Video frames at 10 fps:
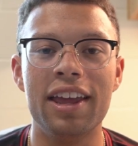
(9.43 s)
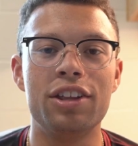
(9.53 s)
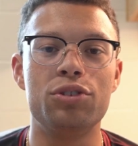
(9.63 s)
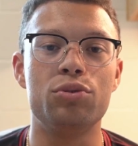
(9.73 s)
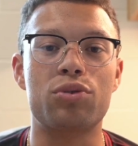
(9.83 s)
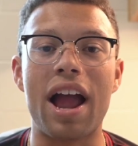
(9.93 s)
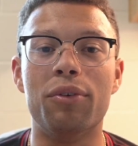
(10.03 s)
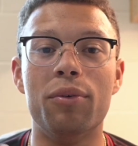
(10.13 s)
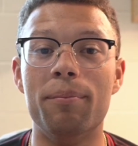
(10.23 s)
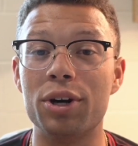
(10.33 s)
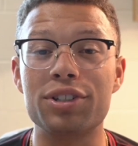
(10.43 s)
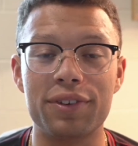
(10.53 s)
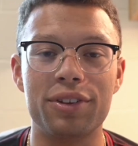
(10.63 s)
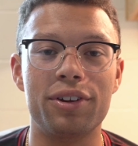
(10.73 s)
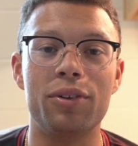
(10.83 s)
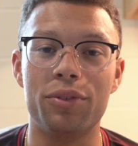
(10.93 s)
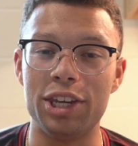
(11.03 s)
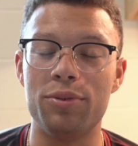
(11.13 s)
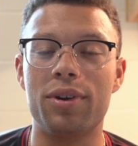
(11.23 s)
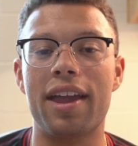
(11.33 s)
to travel much further than
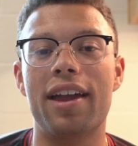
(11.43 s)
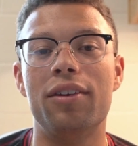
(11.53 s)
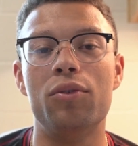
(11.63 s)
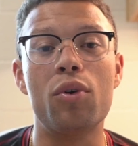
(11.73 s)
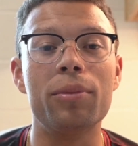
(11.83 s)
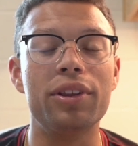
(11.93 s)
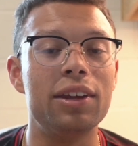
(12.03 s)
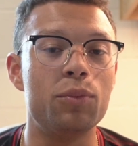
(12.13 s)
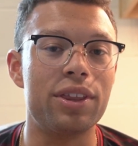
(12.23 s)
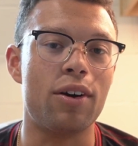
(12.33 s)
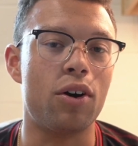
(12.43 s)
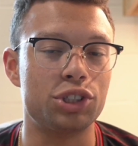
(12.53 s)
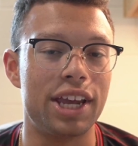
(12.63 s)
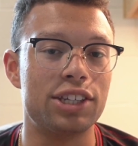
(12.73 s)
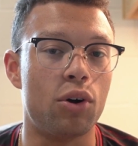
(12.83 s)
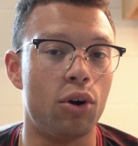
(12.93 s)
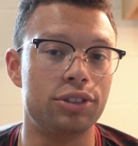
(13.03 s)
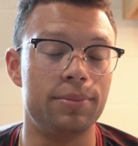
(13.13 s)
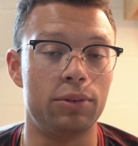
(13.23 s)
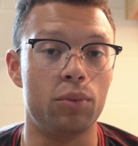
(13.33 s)
you can normally with Chase
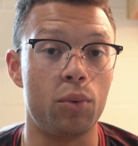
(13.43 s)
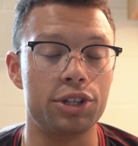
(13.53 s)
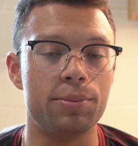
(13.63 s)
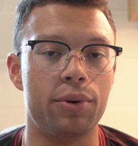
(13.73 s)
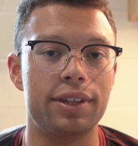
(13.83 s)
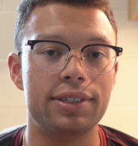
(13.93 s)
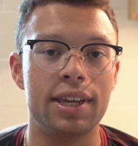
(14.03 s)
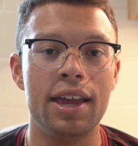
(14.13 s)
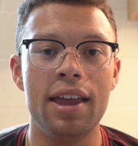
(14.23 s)
Ultimate Rewards points.